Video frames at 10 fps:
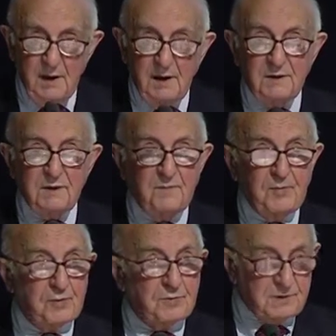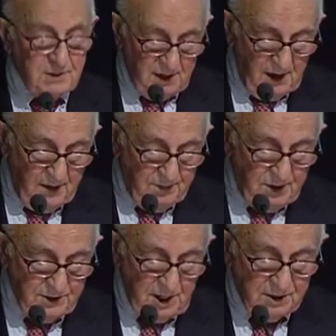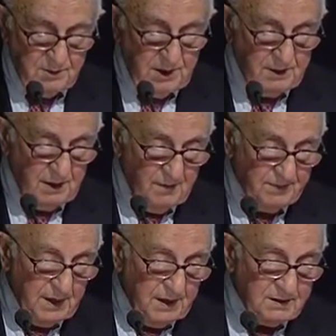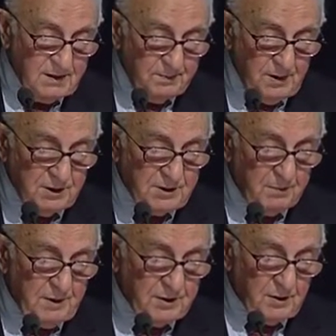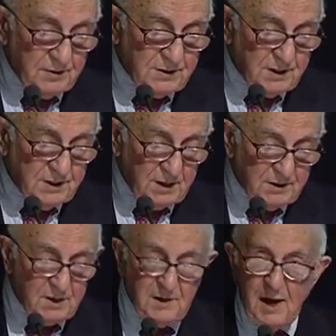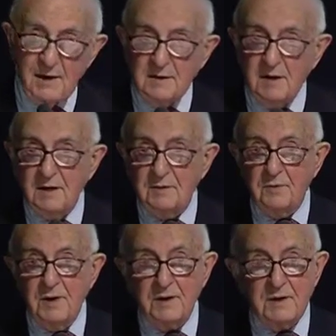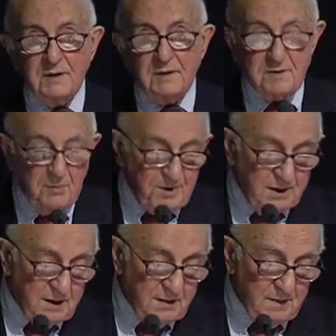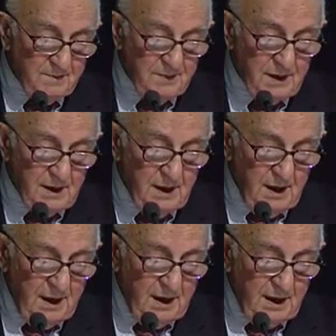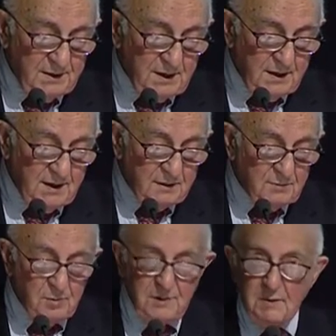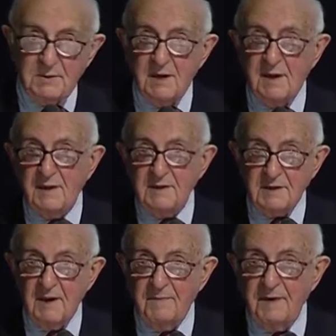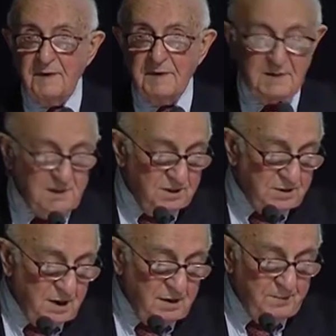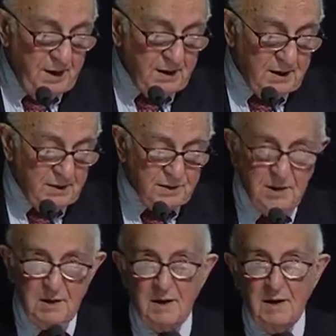In the Furunzia appeal judgment, the appeal chamber considered the right to a reasoned opinion. And in a 2007 decision in Perlich,